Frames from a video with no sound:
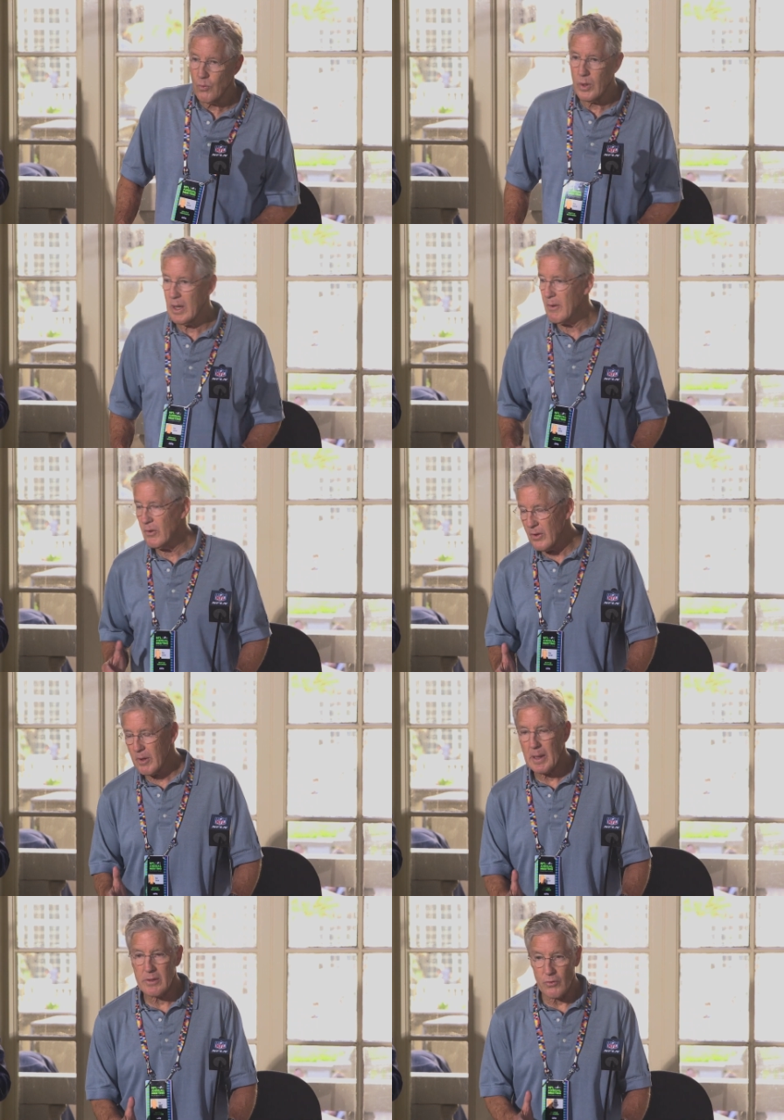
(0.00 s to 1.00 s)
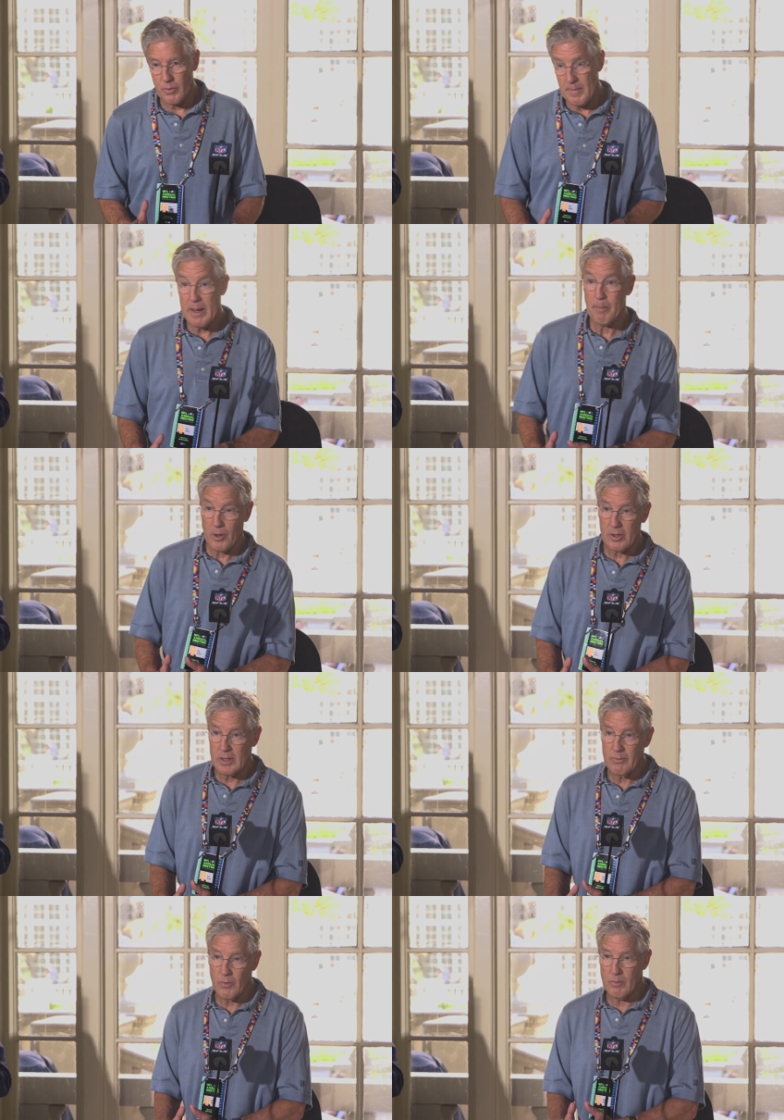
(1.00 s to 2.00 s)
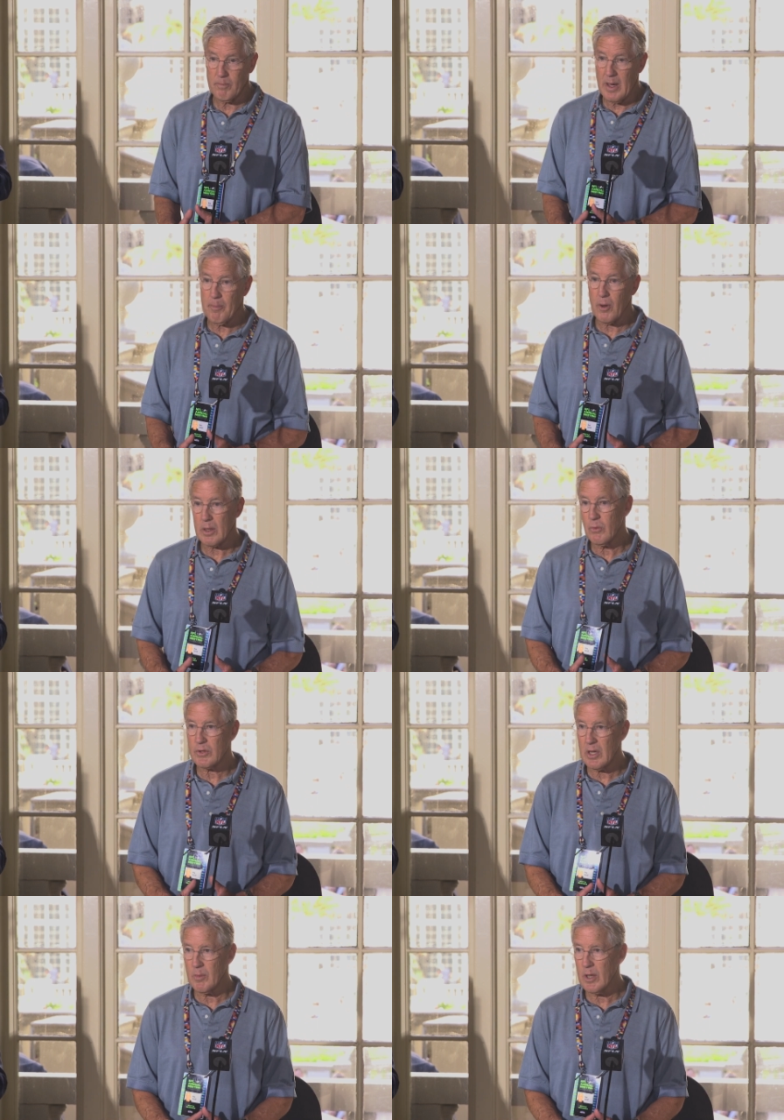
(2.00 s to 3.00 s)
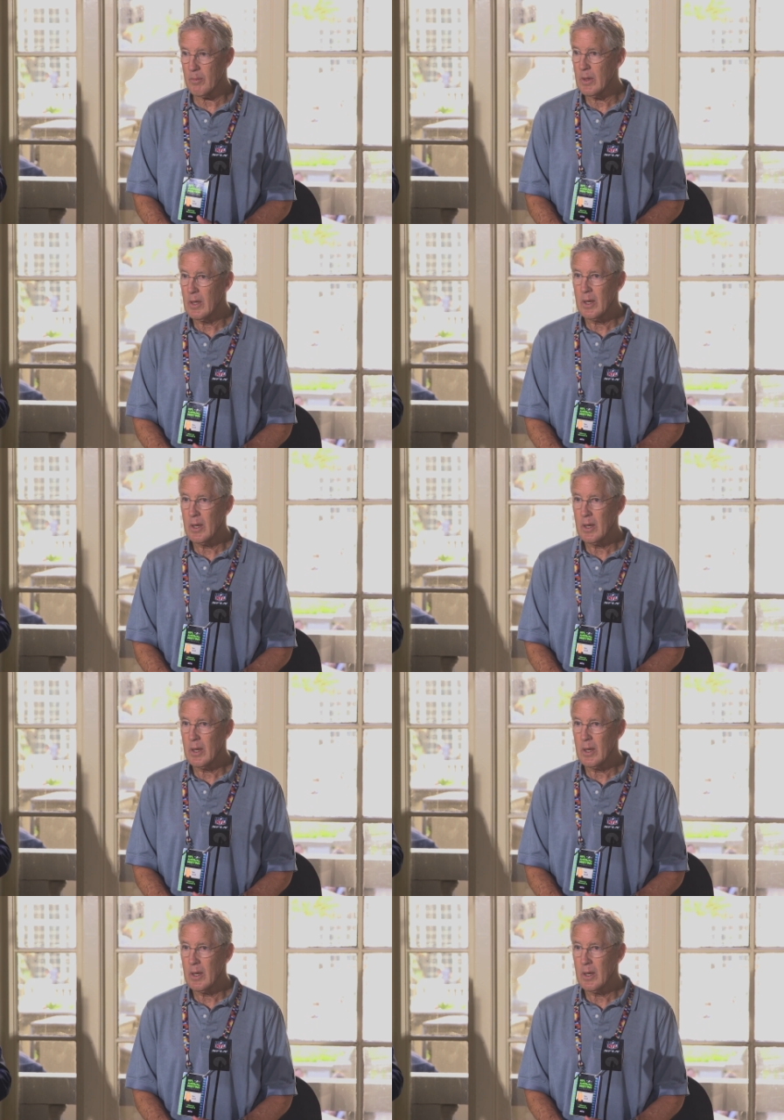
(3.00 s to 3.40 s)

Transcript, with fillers: When I used to think about this with Matt Barkley, when Matt Barkley was coming up,